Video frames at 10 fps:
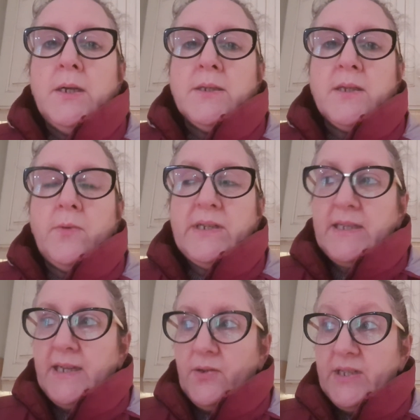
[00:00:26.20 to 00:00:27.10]
So it
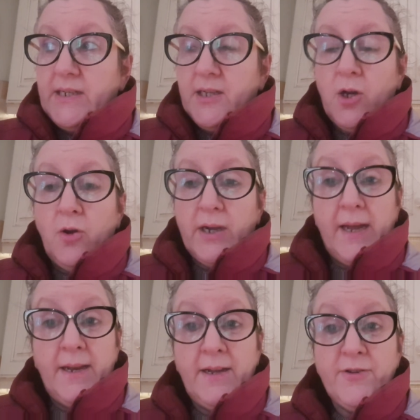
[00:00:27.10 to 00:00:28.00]
is now six o'clock
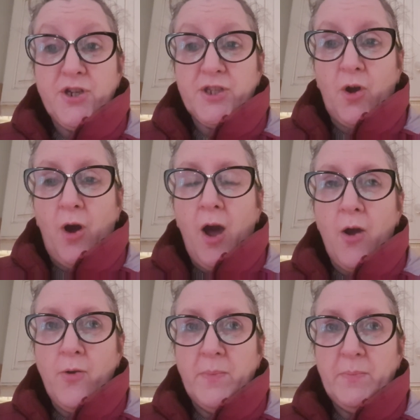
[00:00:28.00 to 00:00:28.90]
and I've just got
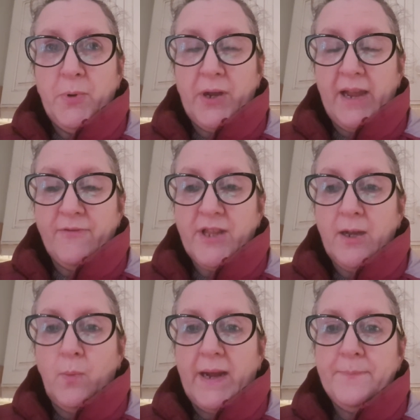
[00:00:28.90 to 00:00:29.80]
home and putting
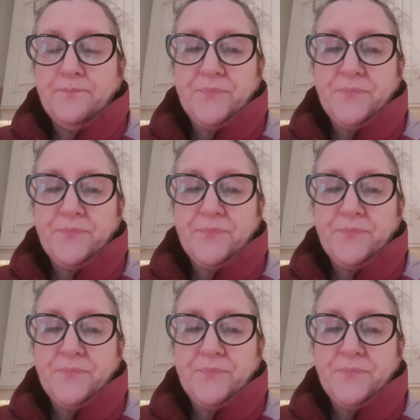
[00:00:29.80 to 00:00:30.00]
everything away.